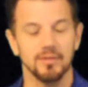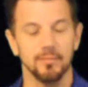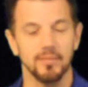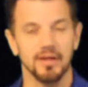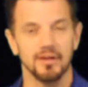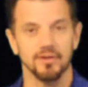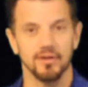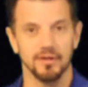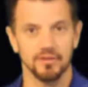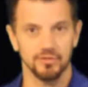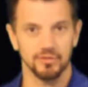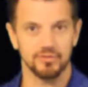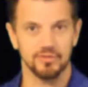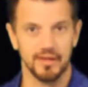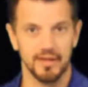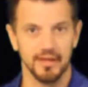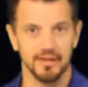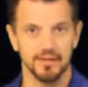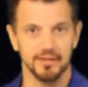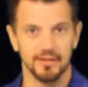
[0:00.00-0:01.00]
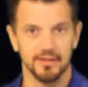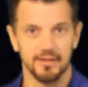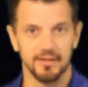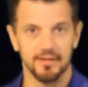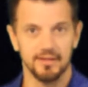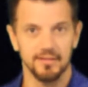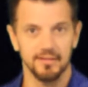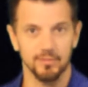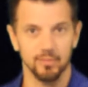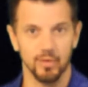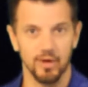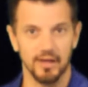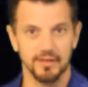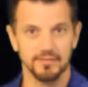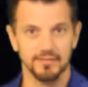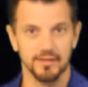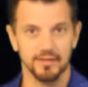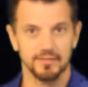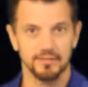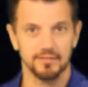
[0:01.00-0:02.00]
them better understand the
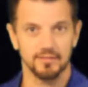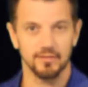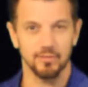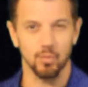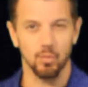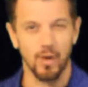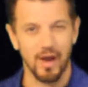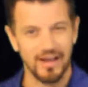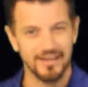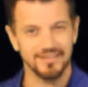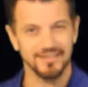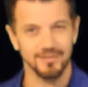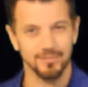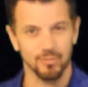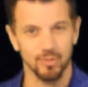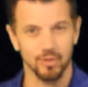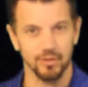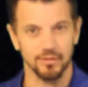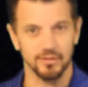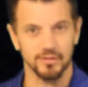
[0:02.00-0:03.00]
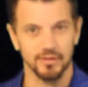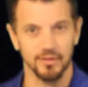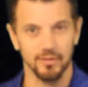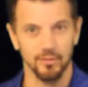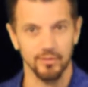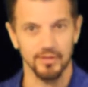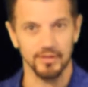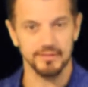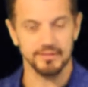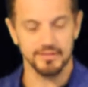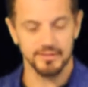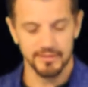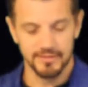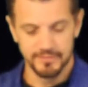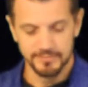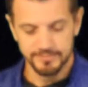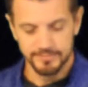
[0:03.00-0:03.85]
process. Why is it important to know this?